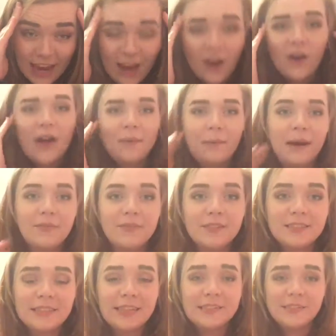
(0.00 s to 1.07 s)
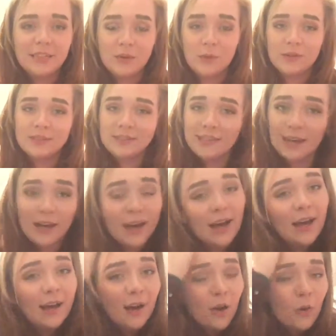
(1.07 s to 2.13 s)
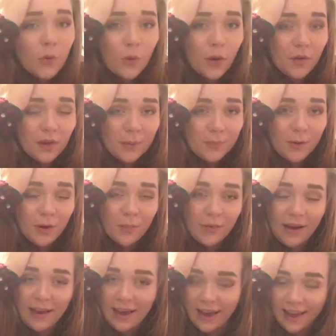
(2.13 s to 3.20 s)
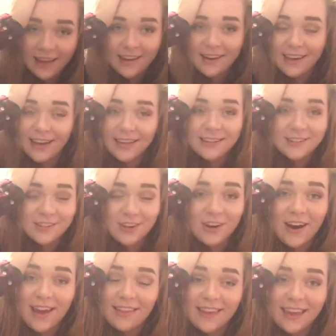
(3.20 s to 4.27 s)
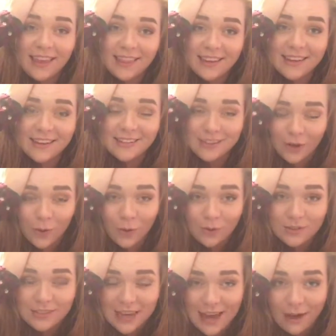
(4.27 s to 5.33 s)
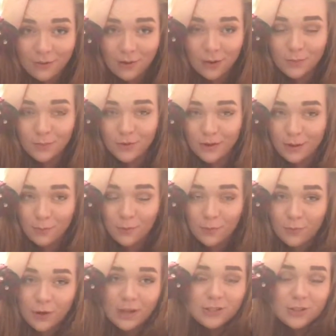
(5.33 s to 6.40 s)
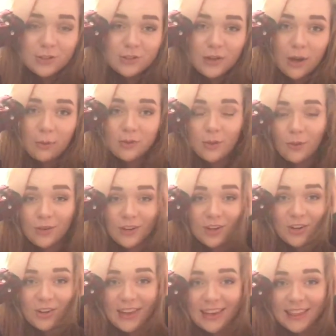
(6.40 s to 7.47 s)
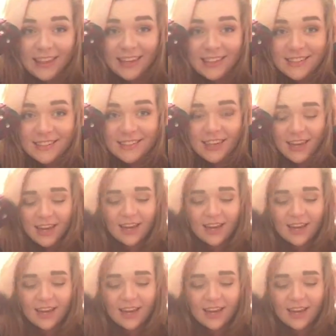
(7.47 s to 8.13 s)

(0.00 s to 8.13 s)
out, and my first instinct was to quickly put my hand against her head like this and hold down with pressure. So I was holding her like this,